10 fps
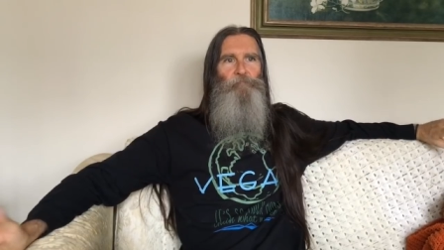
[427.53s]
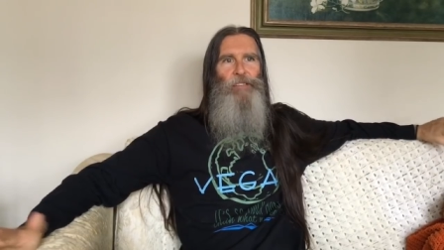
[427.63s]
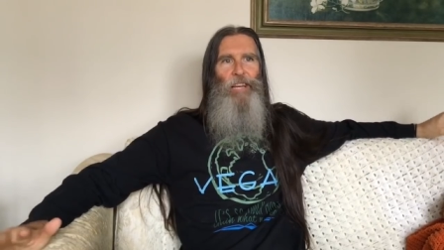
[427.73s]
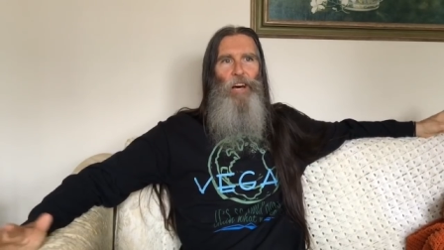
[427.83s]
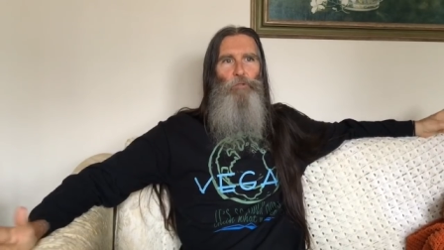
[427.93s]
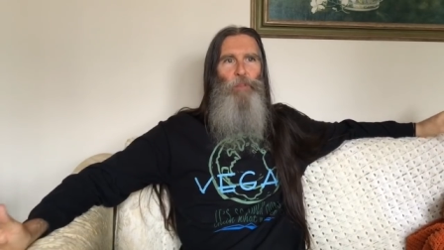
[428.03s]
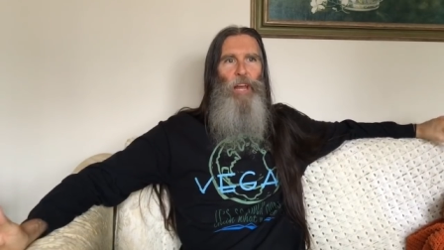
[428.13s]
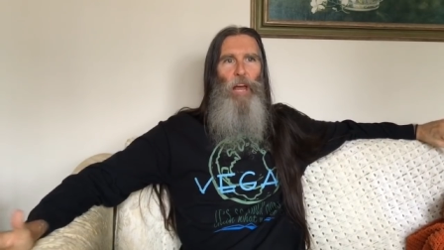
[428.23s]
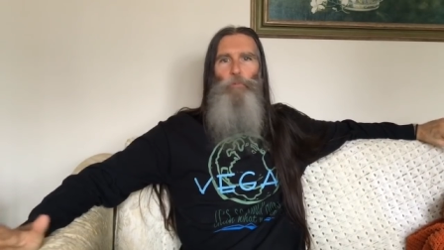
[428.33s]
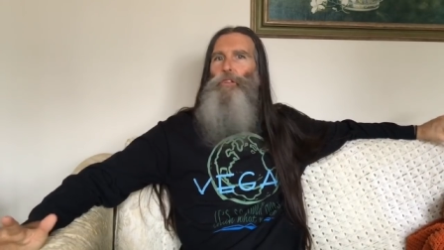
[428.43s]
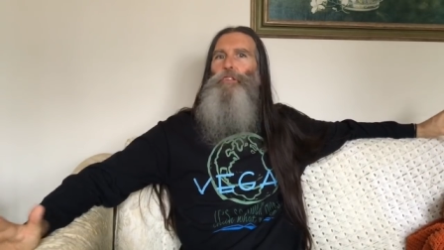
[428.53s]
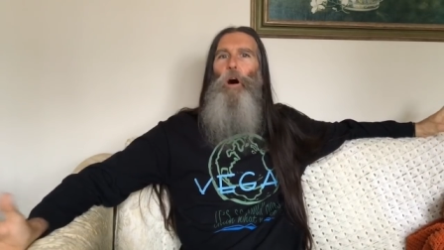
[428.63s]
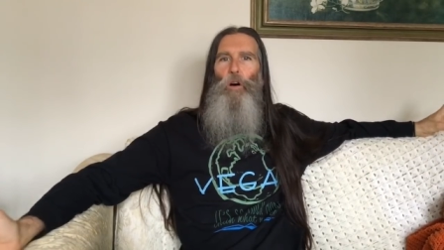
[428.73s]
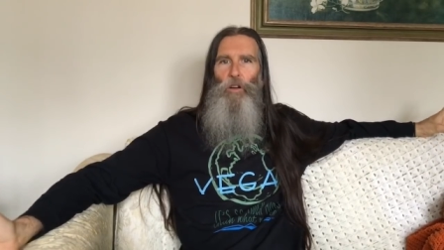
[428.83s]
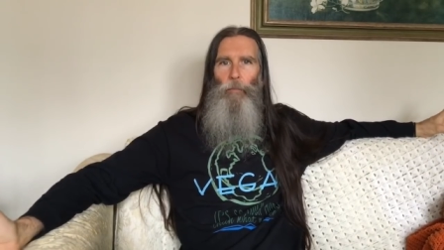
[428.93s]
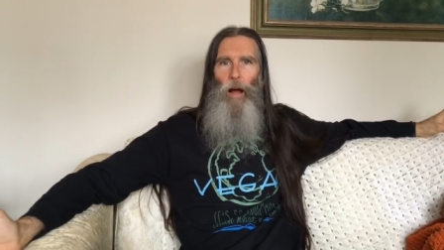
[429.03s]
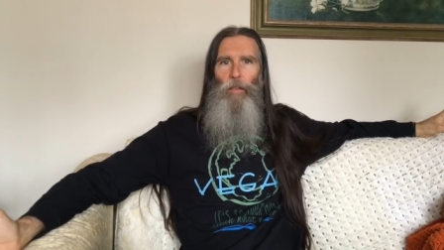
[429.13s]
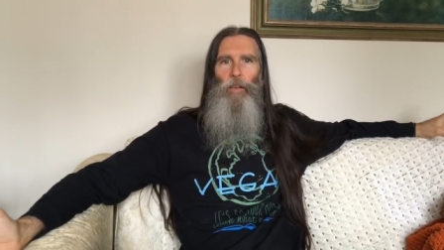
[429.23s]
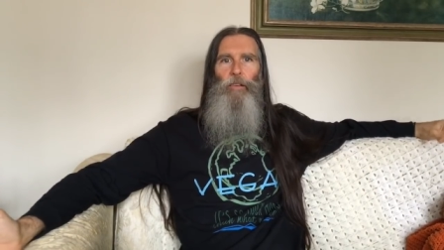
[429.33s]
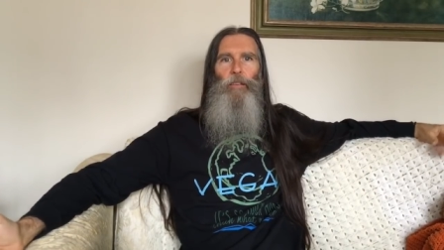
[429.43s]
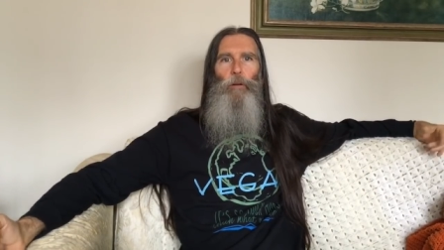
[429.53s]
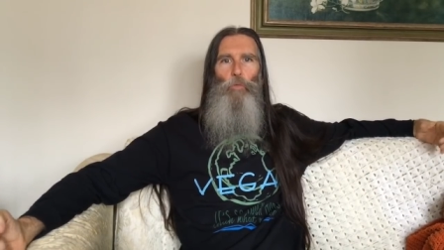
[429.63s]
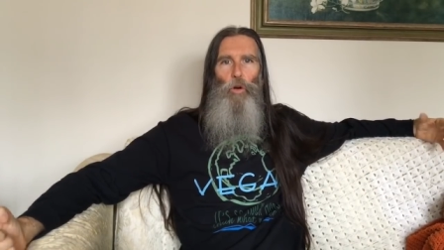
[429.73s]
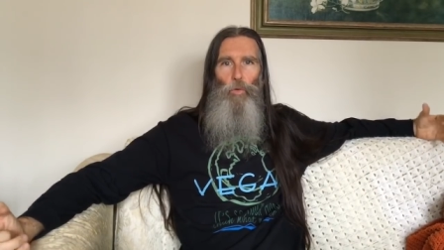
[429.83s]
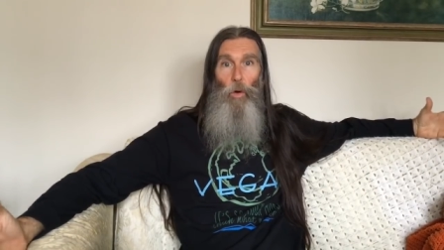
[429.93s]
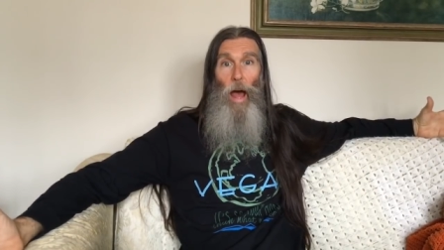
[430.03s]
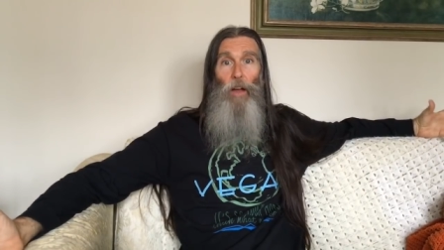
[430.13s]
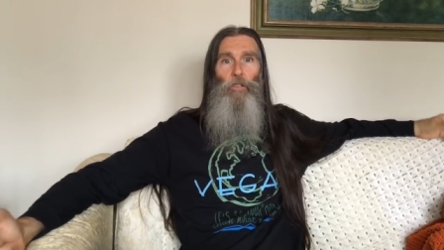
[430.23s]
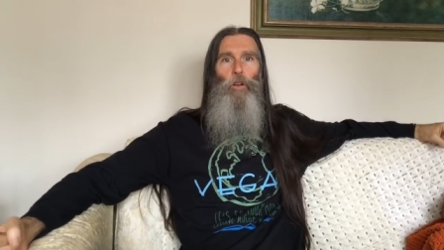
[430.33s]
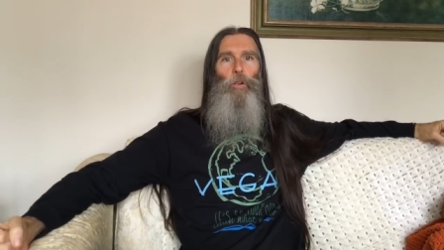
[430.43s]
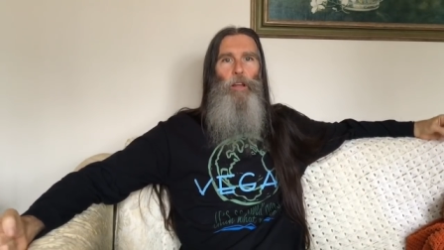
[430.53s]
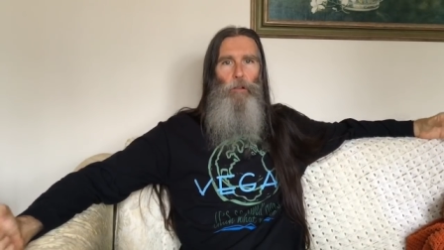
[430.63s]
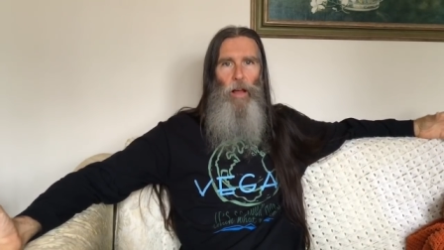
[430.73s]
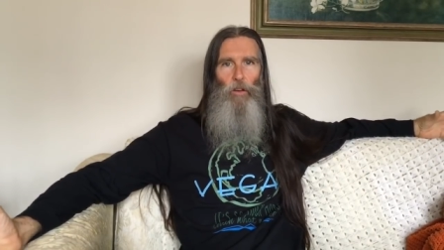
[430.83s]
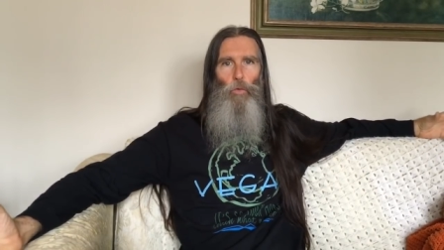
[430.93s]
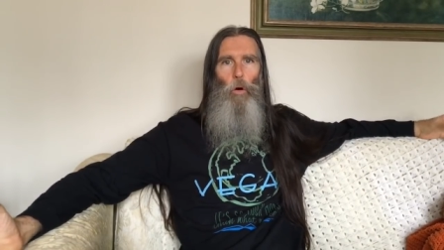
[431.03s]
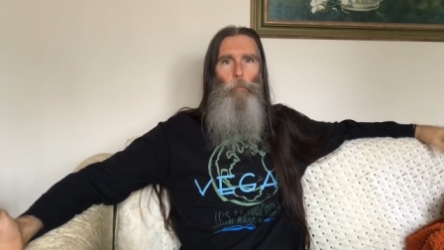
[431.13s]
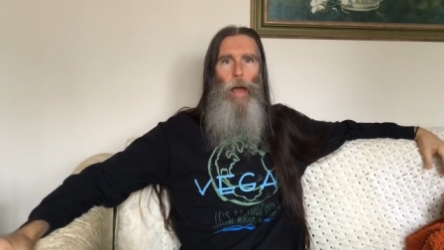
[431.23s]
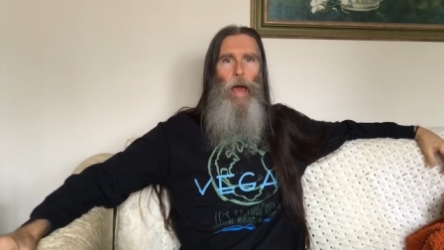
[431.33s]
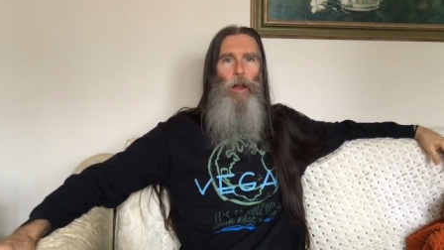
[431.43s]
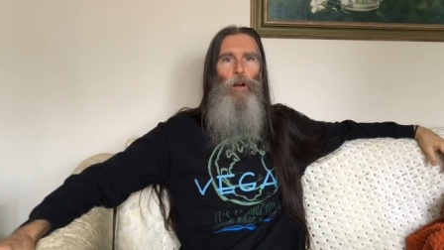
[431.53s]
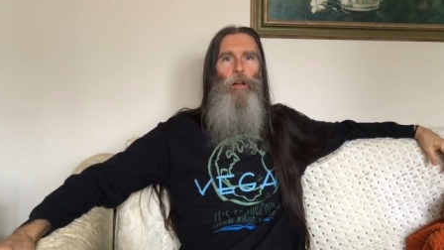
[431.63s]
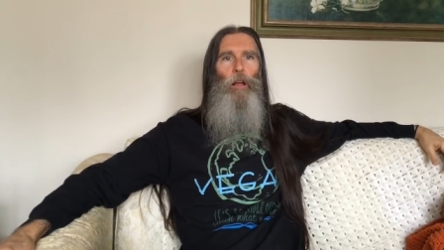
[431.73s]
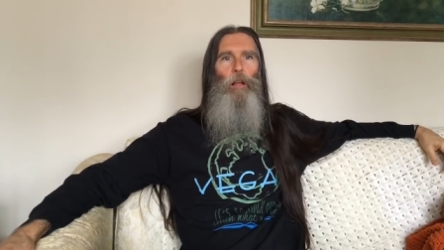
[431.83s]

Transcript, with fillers: you know, being able to talk about this in a more rational, intellectual manner